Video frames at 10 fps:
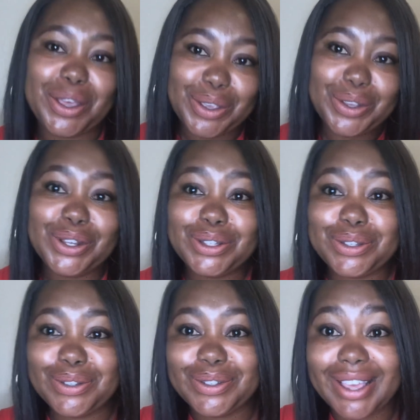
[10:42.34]
you need to,
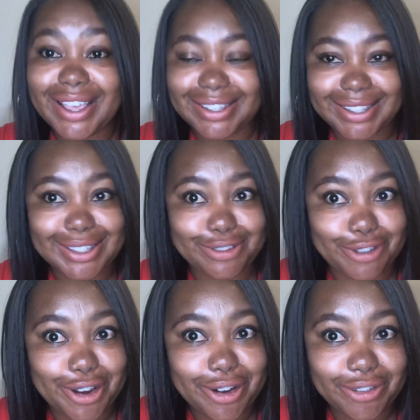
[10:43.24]
yes, it's
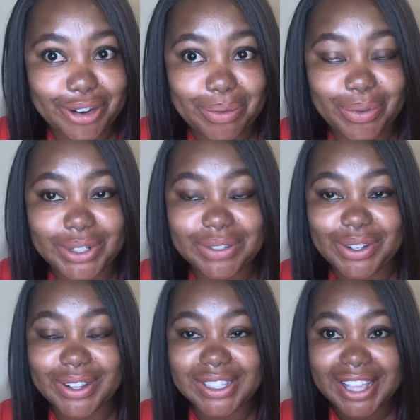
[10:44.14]
very, very important,
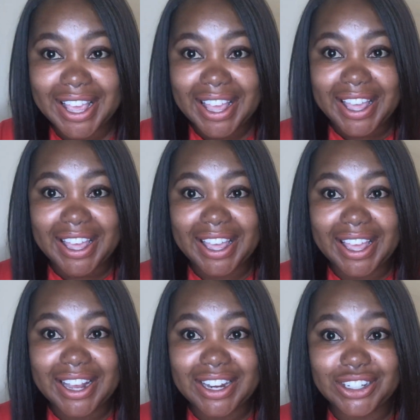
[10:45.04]
because
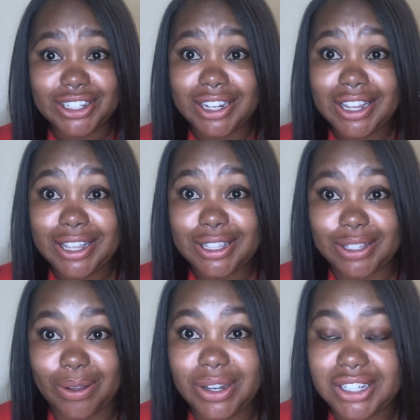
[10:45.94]
energy is
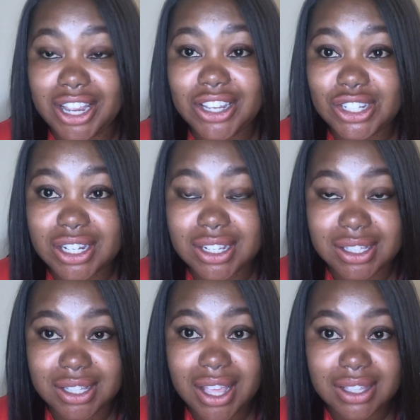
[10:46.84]

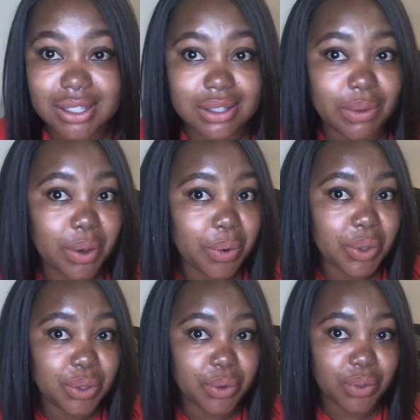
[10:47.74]
contagious. Yes, we are going
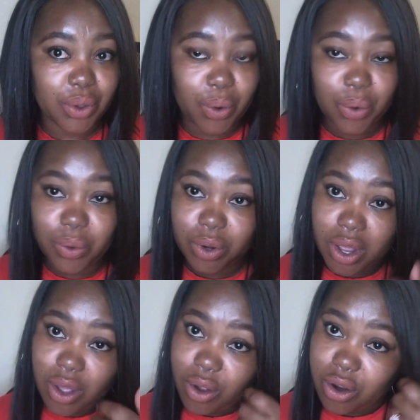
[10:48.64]
through the whole
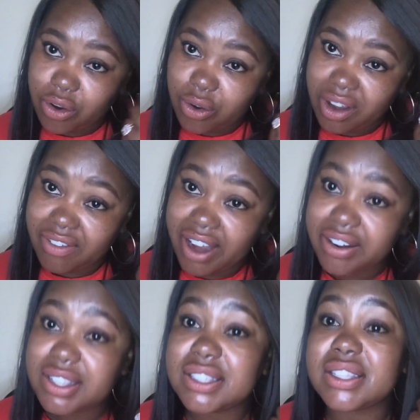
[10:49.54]

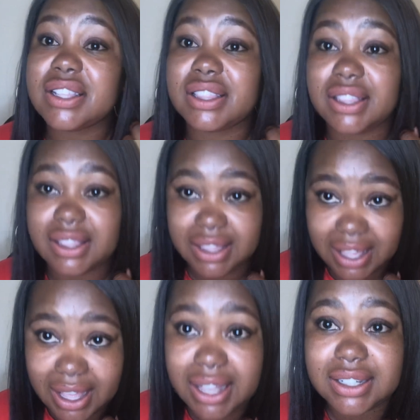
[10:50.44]
coronavirus.
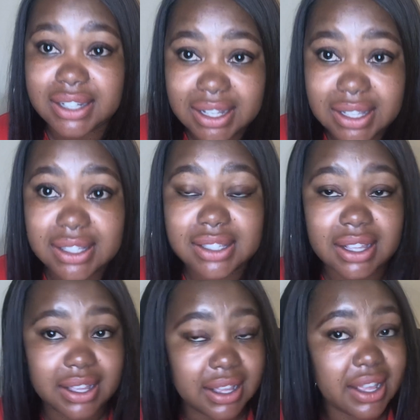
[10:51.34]
That is,
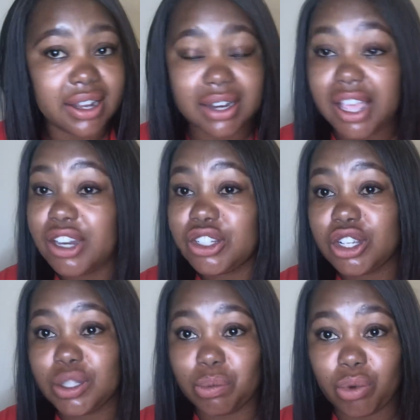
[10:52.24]
energy
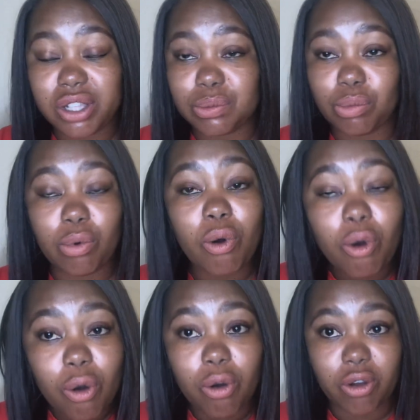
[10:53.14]
is
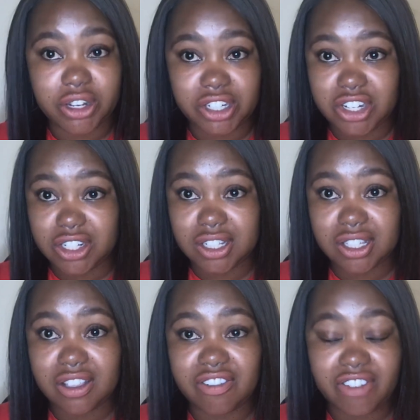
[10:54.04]
more contagious,
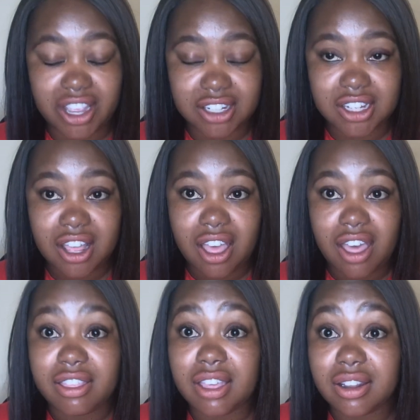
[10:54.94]
in fact,
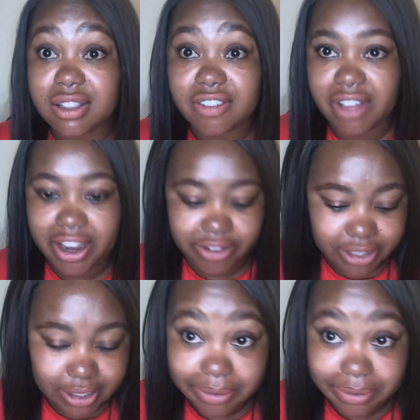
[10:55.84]
than the virus.